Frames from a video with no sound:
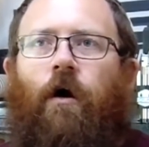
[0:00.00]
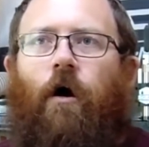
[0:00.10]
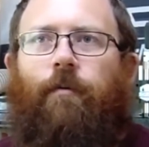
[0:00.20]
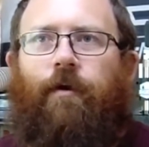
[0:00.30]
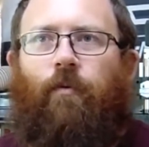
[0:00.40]

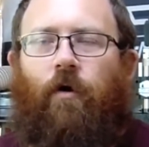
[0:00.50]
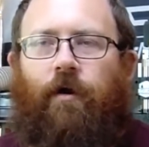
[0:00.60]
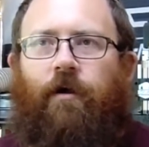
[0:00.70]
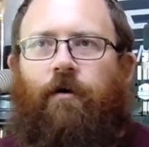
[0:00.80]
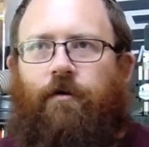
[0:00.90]
I'll be
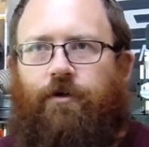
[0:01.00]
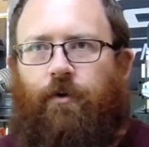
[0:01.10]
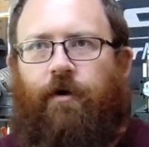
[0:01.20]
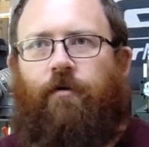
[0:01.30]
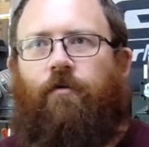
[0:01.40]
working on and
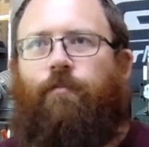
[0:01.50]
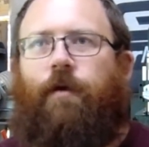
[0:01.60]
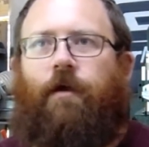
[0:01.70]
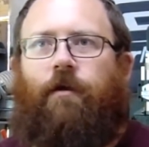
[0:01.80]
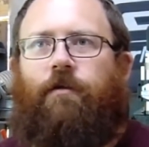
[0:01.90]
showing here in a little
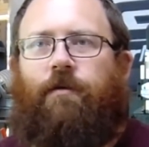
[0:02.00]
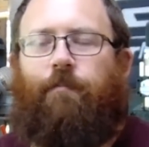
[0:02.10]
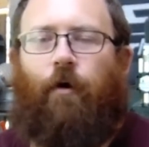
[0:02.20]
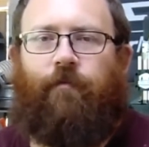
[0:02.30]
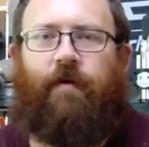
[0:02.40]
bit, is a
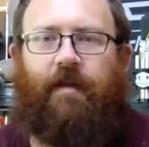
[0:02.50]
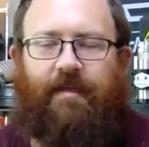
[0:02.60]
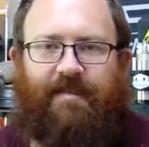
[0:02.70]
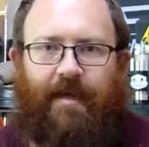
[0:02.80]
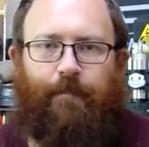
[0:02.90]
perfect
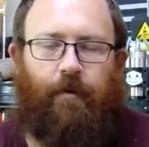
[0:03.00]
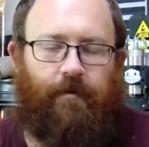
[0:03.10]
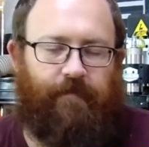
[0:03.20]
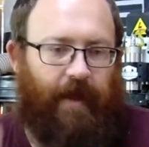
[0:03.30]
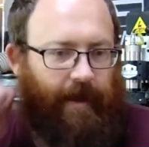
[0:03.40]
example
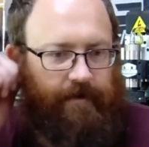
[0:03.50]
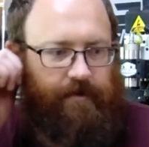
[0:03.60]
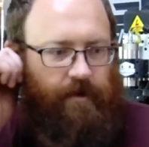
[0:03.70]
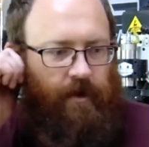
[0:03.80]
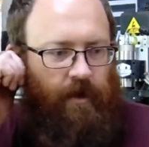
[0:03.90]
of that,